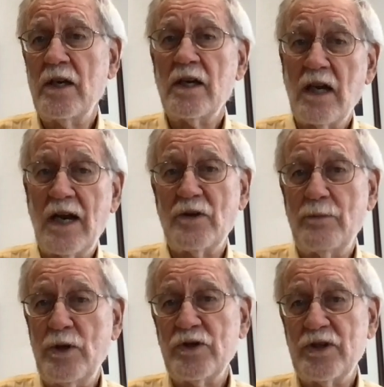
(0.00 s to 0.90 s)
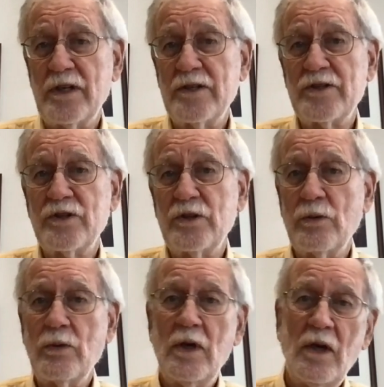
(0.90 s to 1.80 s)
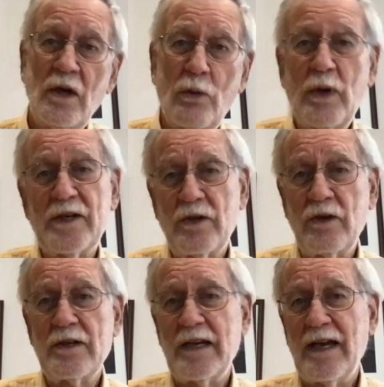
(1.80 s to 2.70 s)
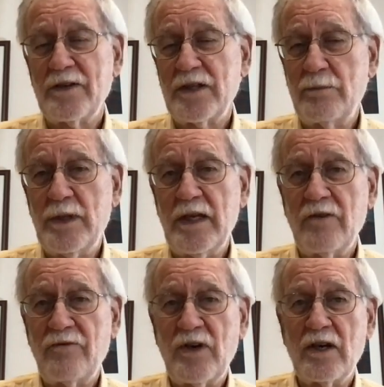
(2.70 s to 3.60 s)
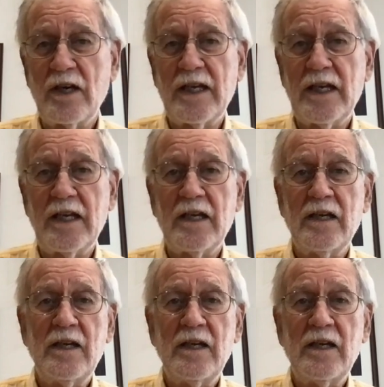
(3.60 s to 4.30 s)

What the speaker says: contributions to what turned out to be a fairly